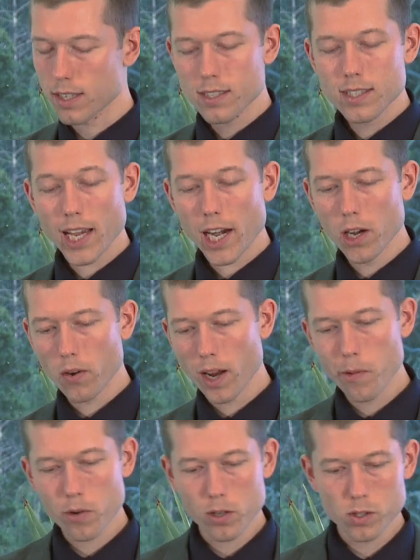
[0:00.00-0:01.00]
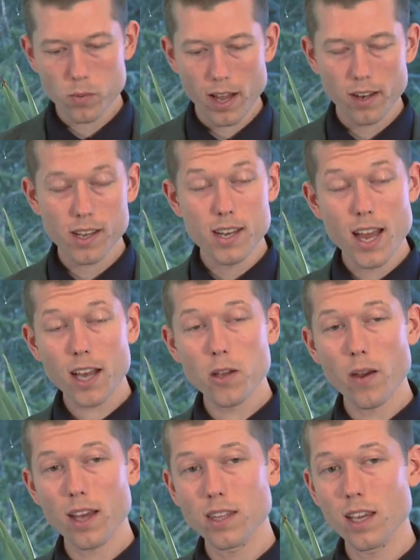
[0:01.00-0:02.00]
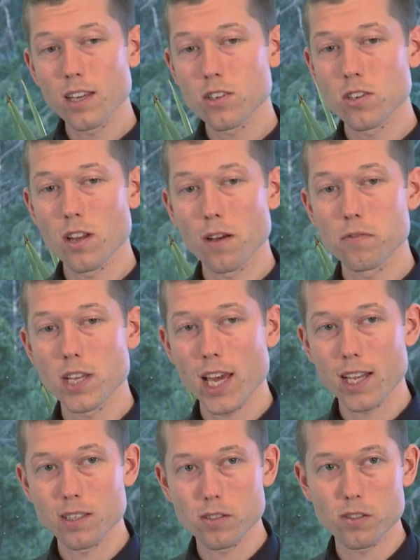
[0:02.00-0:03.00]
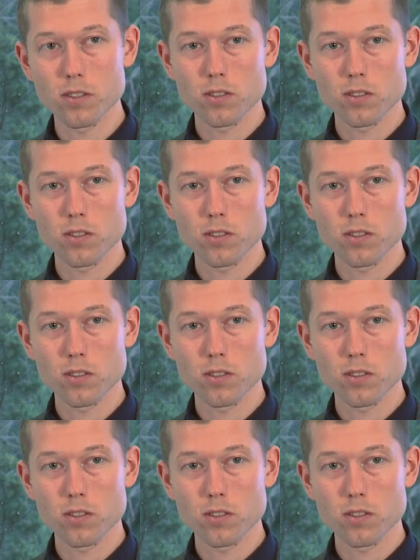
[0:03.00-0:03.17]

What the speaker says: Second grade rolls around, and now you add the addition of tens.